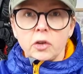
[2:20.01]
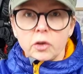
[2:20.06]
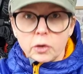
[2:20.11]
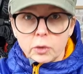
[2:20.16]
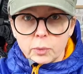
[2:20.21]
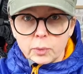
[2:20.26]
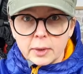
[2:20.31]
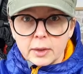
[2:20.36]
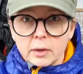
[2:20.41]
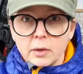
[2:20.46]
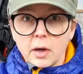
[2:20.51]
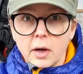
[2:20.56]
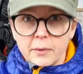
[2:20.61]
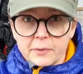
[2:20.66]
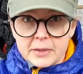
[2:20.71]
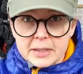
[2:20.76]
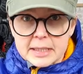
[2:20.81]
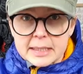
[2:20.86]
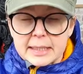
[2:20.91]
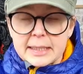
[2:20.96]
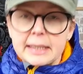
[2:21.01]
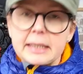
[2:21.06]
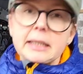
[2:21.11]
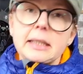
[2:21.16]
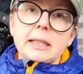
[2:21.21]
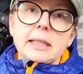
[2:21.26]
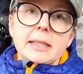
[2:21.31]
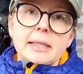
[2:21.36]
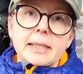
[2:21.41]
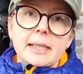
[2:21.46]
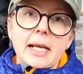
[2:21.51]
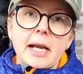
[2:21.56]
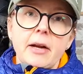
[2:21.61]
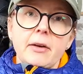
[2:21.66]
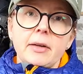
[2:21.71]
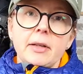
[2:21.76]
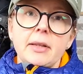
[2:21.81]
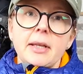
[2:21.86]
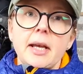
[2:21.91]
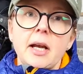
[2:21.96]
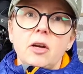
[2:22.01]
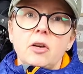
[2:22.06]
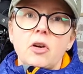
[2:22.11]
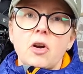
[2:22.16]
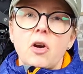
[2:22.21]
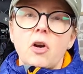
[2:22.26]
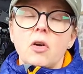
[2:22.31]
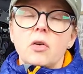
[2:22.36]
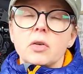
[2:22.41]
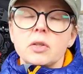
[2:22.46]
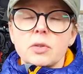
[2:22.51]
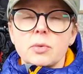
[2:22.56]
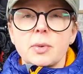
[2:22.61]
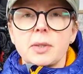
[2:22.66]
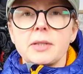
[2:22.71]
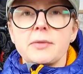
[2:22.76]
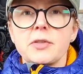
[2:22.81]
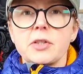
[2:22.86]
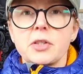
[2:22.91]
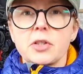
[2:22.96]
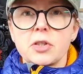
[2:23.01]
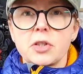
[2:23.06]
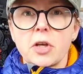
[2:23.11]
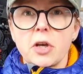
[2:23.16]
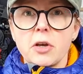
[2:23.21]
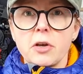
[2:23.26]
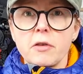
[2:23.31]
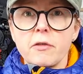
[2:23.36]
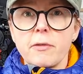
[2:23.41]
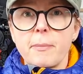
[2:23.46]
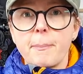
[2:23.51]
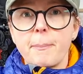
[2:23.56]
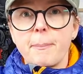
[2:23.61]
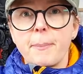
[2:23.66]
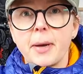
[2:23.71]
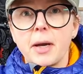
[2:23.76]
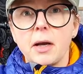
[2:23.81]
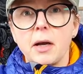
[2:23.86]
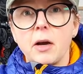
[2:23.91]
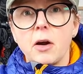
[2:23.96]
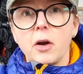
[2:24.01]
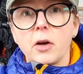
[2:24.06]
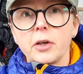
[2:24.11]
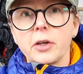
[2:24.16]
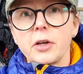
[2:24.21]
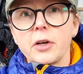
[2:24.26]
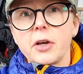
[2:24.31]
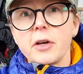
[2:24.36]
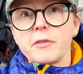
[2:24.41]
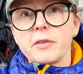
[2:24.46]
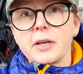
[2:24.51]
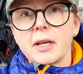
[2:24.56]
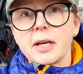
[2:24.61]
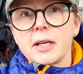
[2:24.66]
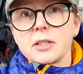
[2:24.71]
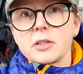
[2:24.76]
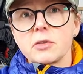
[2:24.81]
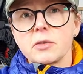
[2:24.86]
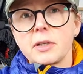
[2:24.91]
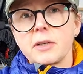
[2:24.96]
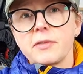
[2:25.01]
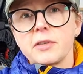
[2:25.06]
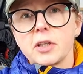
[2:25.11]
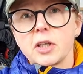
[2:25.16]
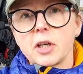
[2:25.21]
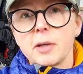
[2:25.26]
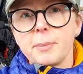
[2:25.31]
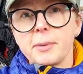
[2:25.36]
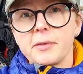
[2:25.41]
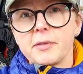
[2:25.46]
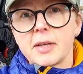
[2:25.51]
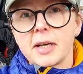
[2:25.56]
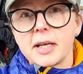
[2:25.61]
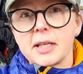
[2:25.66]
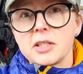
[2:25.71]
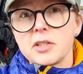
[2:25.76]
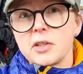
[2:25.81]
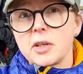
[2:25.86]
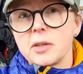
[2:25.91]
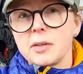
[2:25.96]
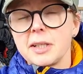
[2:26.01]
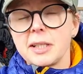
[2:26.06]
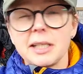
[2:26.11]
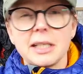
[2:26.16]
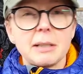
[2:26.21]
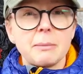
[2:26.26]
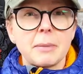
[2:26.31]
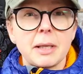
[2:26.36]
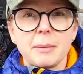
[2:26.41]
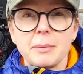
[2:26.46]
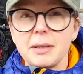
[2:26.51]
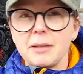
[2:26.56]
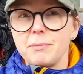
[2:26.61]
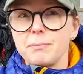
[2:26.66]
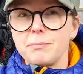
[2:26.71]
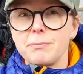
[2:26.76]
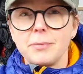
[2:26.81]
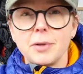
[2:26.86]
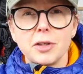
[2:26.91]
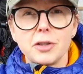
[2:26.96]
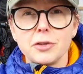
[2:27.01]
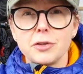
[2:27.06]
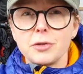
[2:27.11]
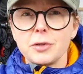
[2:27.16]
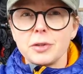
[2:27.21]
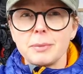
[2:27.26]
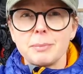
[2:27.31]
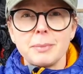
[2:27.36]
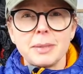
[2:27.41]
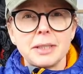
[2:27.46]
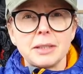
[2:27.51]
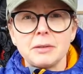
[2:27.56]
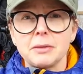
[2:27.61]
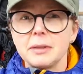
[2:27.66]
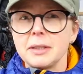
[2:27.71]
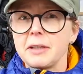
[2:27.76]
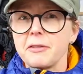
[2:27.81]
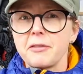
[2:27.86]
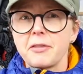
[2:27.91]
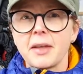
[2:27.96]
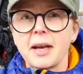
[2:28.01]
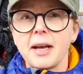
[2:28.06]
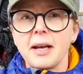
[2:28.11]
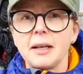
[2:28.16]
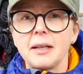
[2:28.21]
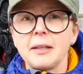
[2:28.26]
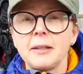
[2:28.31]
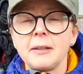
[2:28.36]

You will obviously need to carry the alcohol as well as the stove, but on an overnight or even a couple of nights, you only need maybe 100ml, if that.